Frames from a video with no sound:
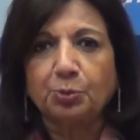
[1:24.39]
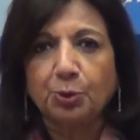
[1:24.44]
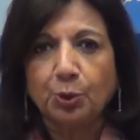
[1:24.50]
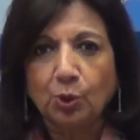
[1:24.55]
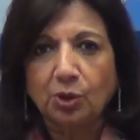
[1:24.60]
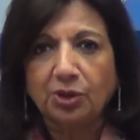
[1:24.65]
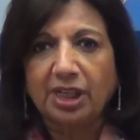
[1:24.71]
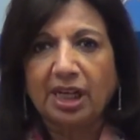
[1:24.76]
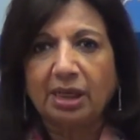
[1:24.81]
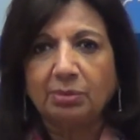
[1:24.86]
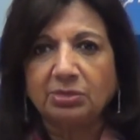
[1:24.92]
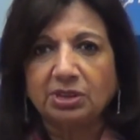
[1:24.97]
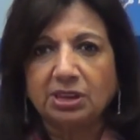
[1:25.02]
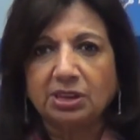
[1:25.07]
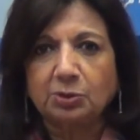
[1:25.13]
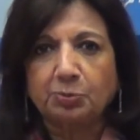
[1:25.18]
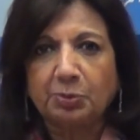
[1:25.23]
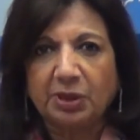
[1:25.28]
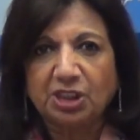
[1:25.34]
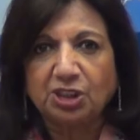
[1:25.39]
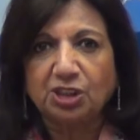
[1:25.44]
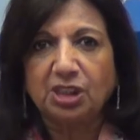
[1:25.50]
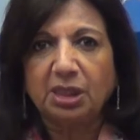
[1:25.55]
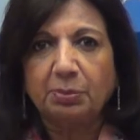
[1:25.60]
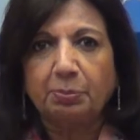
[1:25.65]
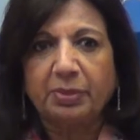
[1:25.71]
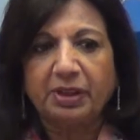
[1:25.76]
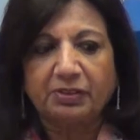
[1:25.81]
programs,
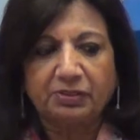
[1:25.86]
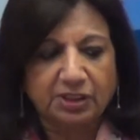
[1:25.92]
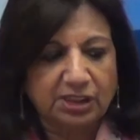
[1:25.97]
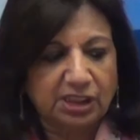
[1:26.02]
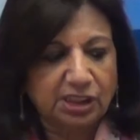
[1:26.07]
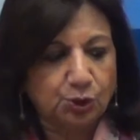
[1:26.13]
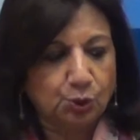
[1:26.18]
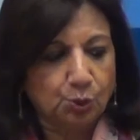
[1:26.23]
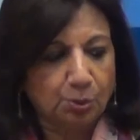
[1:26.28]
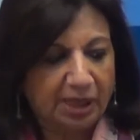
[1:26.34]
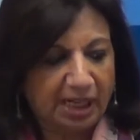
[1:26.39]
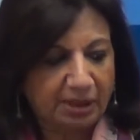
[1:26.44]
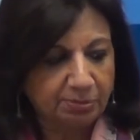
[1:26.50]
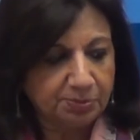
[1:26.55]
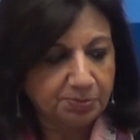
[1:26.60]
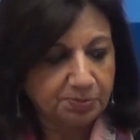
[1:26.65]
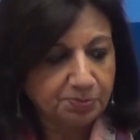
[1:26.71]
especially bevacizumab.